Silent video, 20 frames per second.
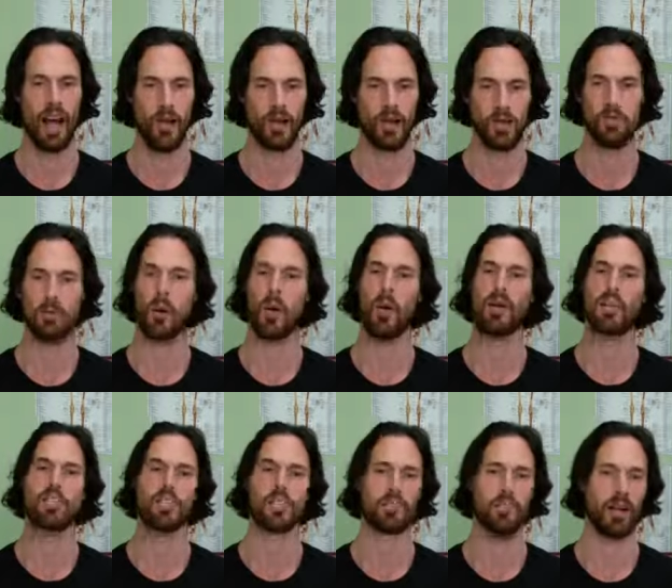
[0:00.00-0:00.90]
I was
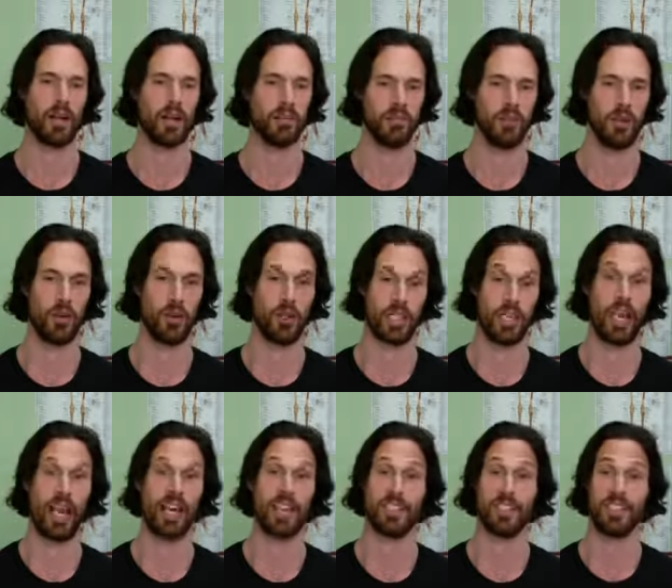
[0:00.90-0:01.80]
poisoned by folic
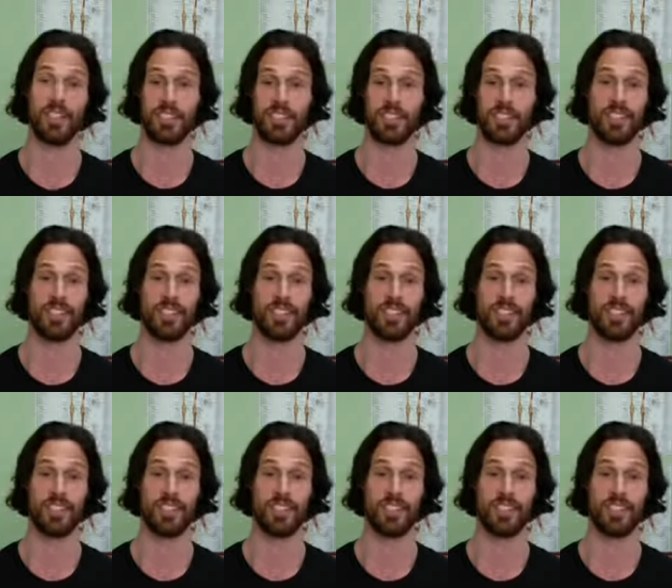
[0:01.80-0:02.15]
acid.